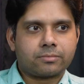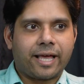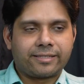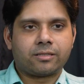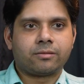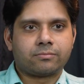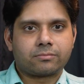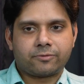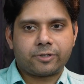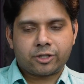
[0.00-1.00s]
as a
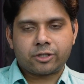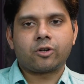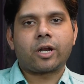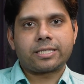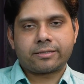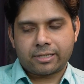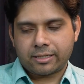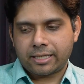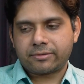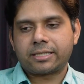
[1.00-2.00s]
fresher or as well
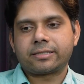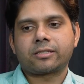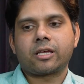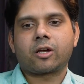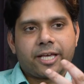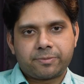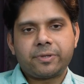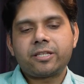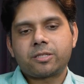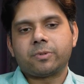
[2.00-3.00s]
as an
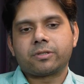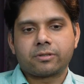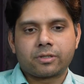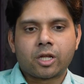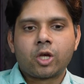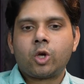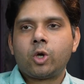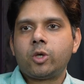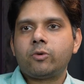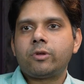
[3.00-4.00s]
experienced person,
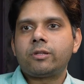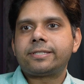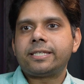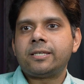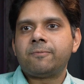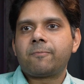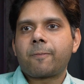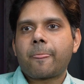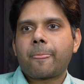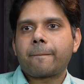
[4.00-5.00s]
you will see
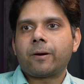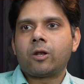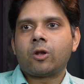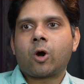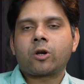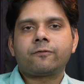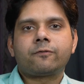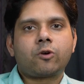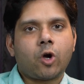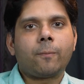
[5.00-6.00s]
a lot
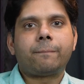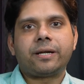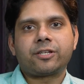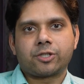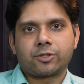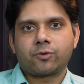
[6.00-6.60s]
of competition.